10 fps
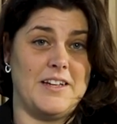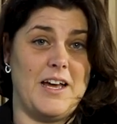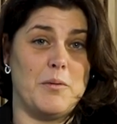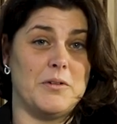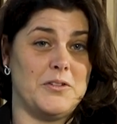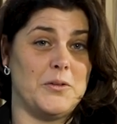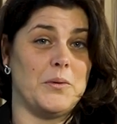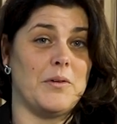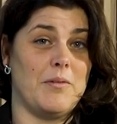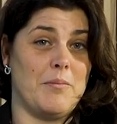I want to
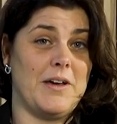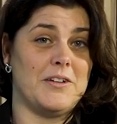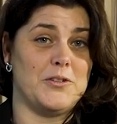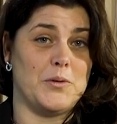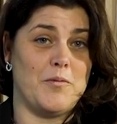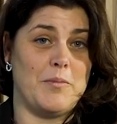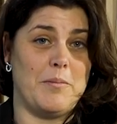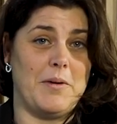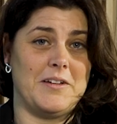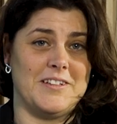remind you of my
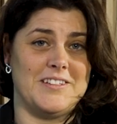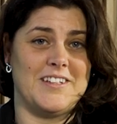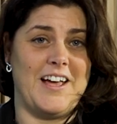buttons